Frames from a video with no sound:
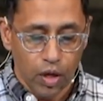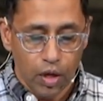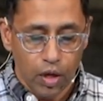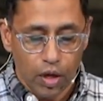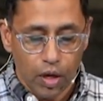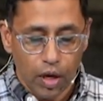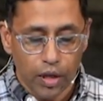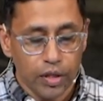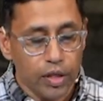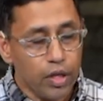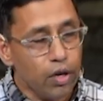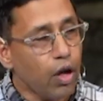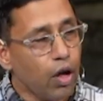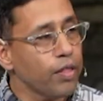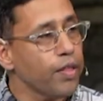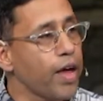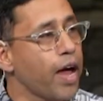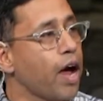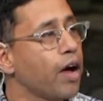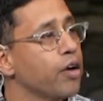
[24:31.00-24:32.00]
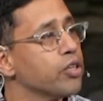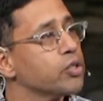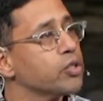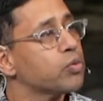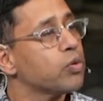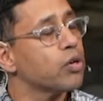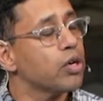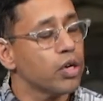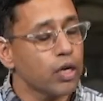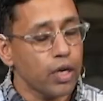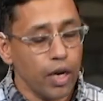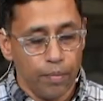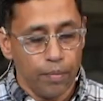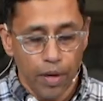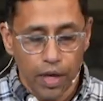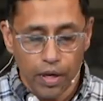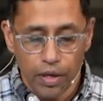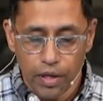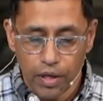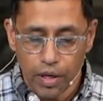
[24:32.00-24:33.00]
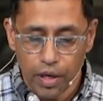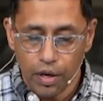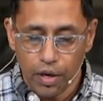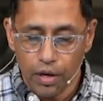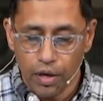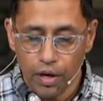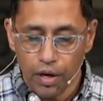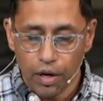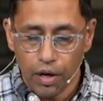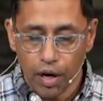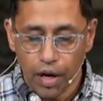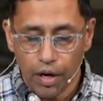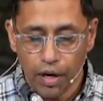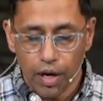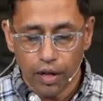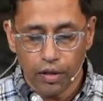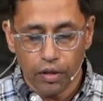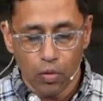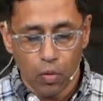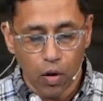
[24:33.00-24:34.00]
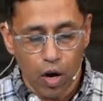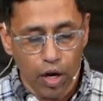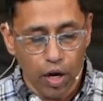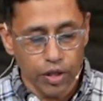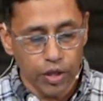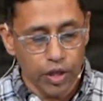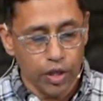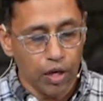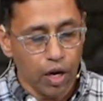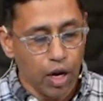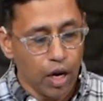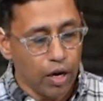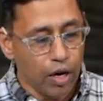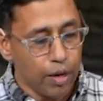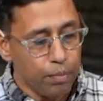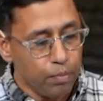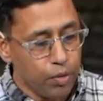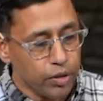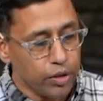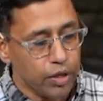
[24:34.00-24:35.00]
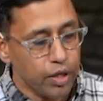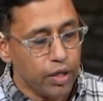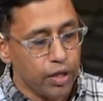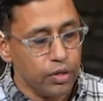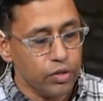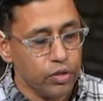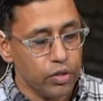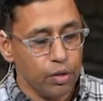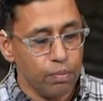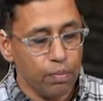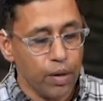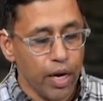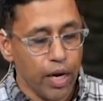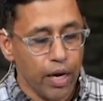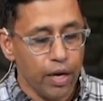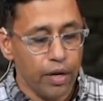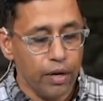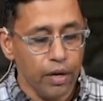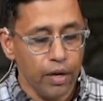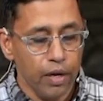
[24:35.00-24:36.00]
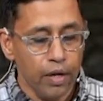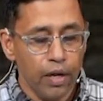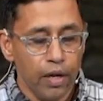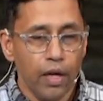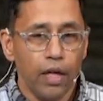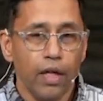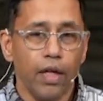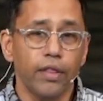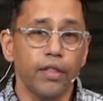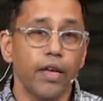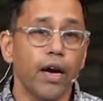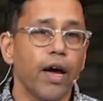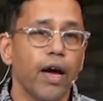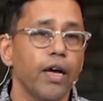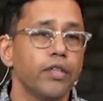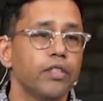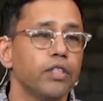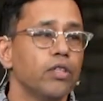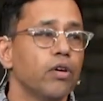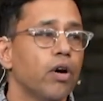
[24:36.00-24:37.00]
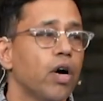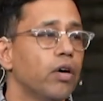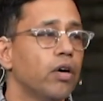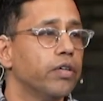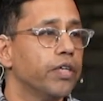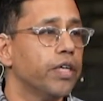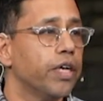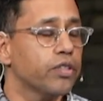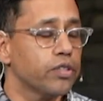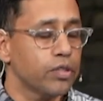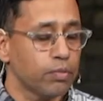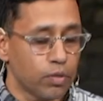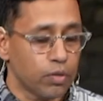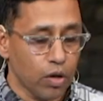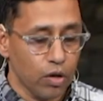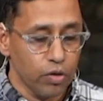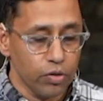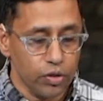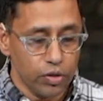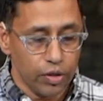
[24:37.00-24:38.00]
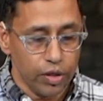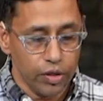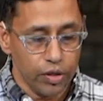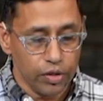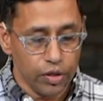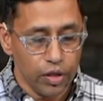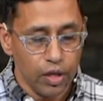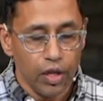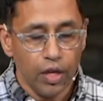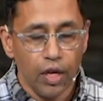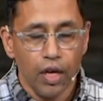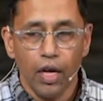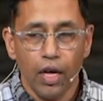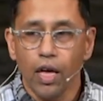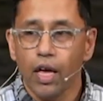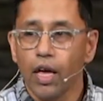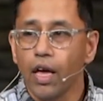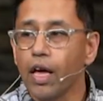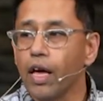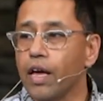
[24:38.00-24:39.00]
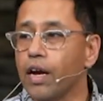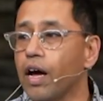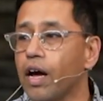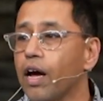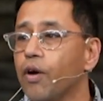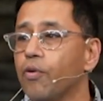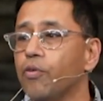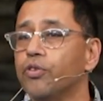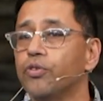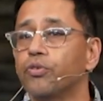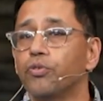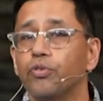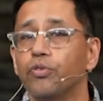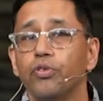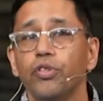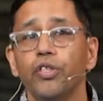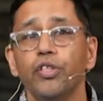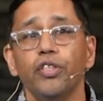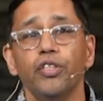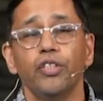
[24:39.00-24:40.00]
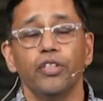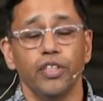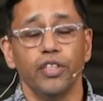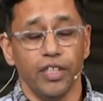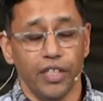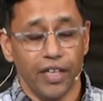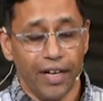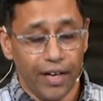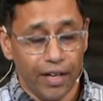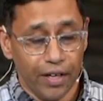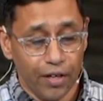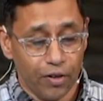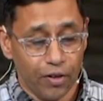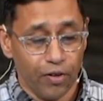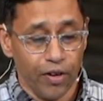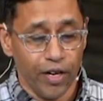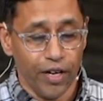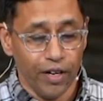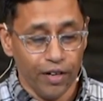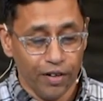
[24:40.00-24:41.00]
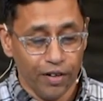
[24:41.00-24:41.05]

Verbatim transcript: I did all the housework. I made dinner. I got the washing on. I put the kids to bed. And then I had to go out and get some groceries. And I was really angry.